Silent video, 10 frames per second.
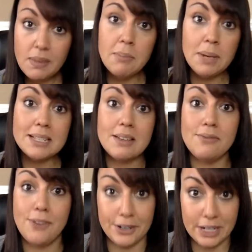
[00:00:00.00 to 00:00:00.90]
makes it
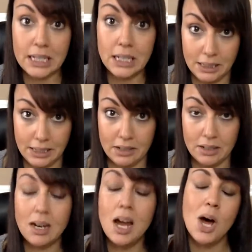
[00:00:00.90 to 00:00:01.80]
very
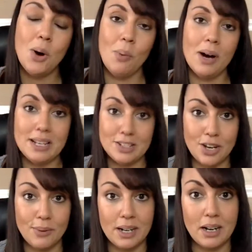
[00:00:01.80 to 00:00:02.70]
clear what is
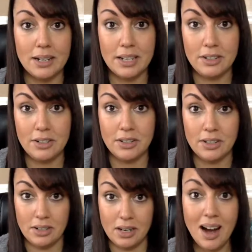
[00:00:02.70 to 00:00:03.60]
going on in
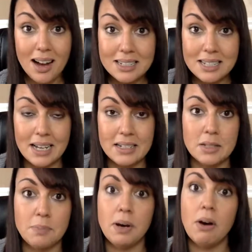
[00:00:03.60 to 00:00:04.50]
your
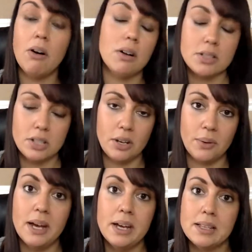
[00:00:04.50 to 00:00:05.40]
content, but
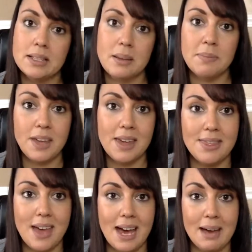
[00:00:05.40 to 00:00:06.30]
also something
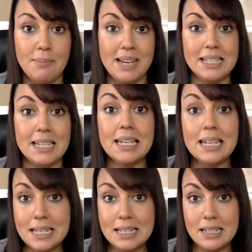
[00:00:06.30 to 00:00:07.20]
that makes it
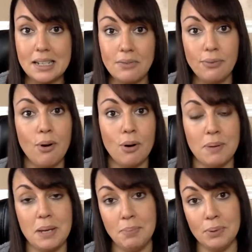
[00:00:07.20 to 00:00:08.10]
easy for
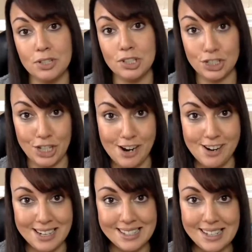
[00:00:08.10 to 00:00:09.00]
people to share.
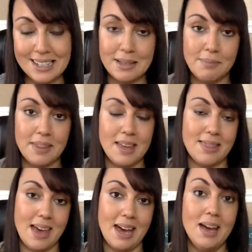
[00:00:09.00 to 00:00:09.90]
It's not something
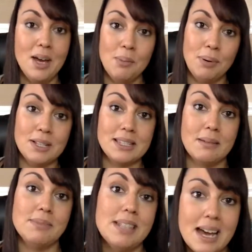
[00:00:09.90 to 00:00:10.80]
that puts
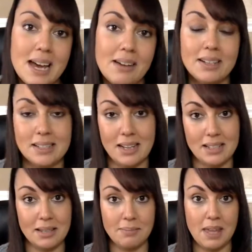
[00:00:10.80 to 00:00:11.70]
them down. It's not
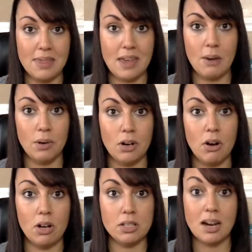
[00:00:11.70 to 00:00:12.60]
something that would
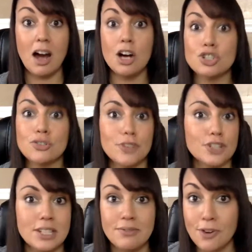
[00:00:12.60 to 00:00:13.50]
cause
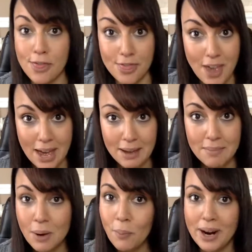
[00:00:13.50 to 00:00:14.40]
controversy for them,
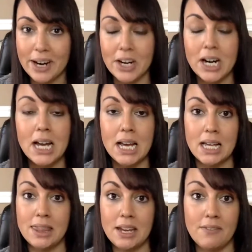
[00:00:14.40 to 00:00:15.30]
where,
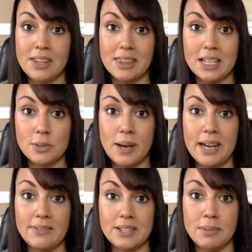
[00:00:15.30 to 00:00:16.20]
think of it this
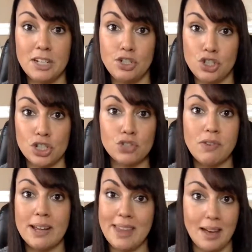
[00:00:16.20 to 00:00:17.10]
way, if somebody just
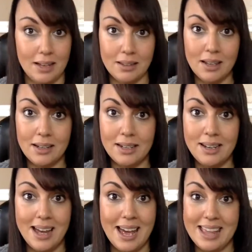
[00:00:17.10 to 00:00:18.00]
read the headline
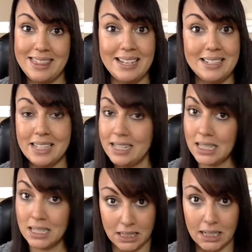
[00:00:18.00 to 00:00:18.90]
and they
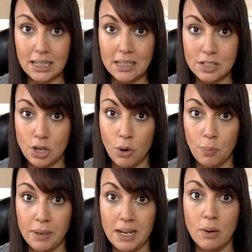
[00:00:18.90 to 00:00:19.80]
didn't click to
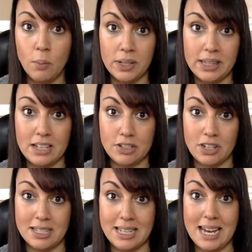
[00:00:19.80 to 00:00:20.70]
open it, would they
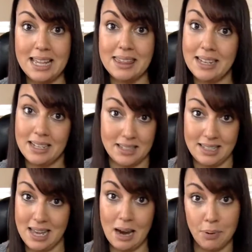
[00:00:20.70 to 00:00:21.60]
start saying things
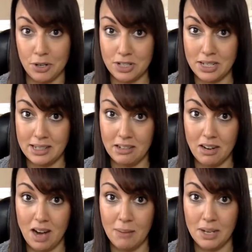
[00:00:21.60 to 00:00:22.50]
to that person in their
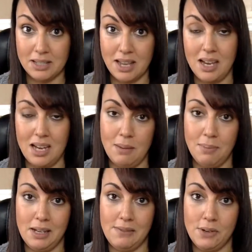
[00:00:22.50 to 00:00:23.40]
comments? I can't
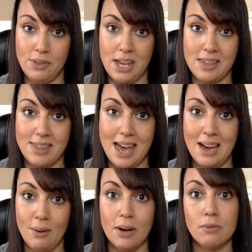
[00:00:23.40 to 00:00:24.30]
believe you think
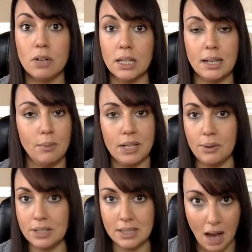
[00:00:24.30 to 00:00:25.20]
that, when really we
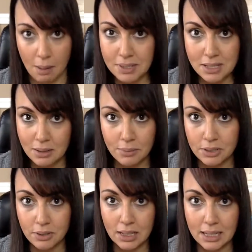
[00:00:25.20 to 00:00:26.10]
know it's the opposite when
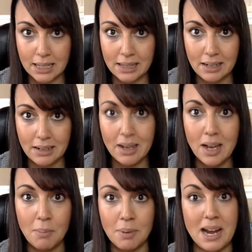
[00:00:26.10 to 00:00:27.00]
you click in there.
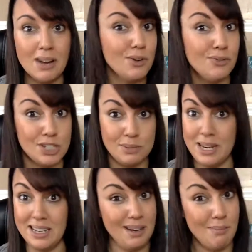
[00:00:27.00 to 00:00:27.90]
But now you've just
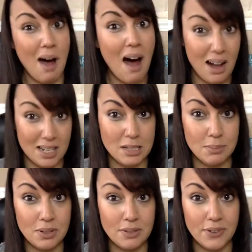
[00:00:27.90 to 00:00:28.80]
made it
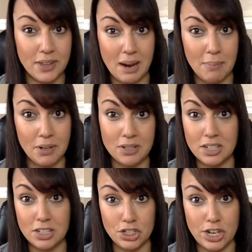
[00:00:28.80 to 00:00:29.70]
impossible for that person
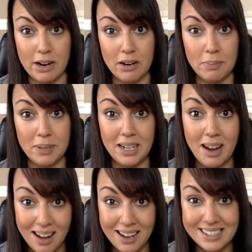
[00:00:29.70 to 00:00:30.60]
to share
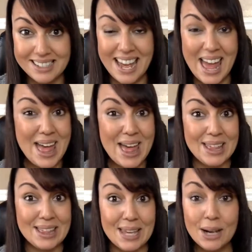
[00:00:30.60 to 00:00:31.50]
because
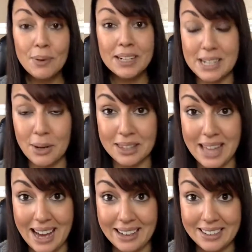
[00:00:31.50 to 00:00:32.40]
they don't want to deal with
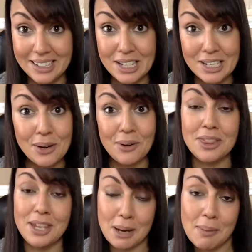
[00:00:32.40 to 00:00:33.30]
that. So
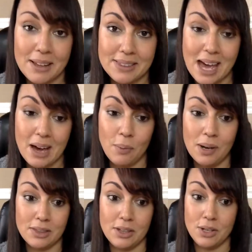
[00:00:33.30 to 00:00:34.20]
think about that
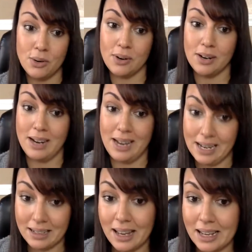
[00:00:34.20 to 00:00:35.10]
with your
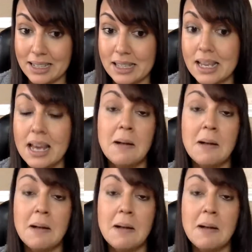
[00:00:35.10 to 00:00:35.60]
headlines.